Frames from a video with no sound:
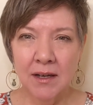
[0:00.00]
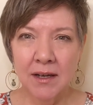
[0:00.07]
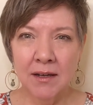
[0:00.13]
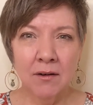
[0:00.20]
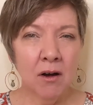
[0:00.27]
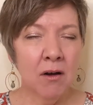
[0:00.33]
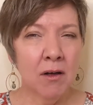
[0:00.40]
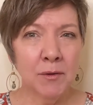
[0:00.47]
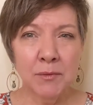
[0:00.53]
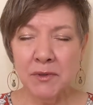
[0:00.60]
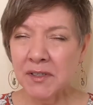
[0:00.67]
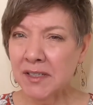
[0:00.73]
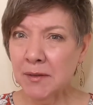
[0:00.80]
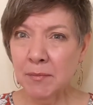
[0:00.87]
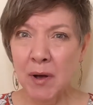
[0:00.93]
and
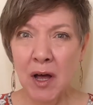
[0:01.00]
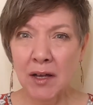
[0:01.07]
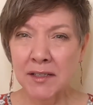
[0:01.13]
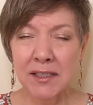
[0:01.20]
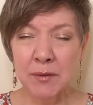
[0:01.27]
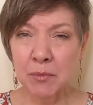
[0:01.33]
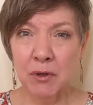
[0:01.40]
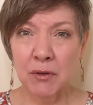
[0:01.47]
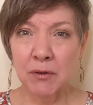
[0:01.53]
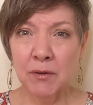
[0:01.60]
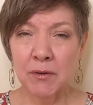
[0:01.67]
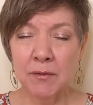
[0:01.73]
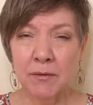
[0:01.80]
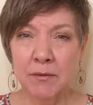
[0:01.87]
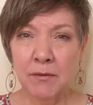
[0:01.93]
almost impossible
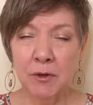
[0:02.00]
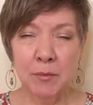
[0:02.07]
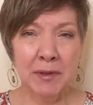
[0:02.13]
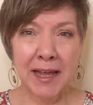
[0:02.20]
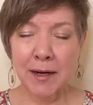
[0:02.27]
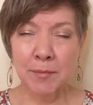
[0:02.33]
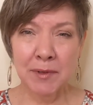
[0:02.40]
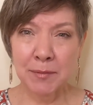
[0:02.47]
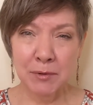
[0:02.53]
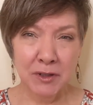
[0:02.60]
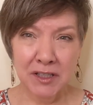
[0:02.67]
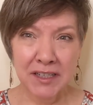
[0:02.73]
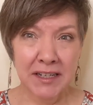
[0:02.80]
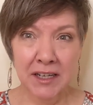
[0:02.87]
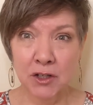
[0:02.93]
for black
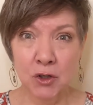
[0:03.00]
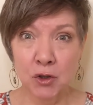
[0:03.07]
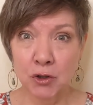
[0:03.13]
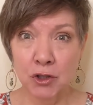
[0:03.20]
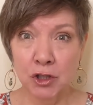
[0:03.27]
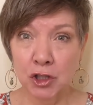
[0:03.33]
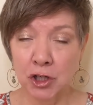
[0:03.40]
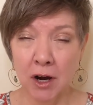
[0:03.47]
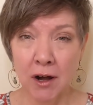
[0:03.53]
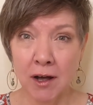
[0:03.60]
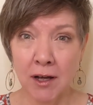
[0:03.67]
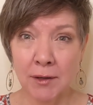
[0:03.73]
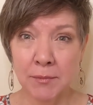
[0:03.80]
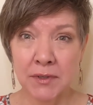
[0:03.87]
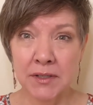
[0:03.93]
people to get good
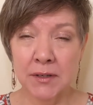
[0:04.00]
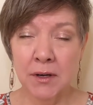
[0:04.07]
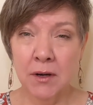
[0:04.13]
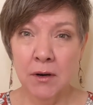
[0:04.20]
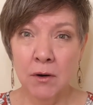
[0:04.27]
jobs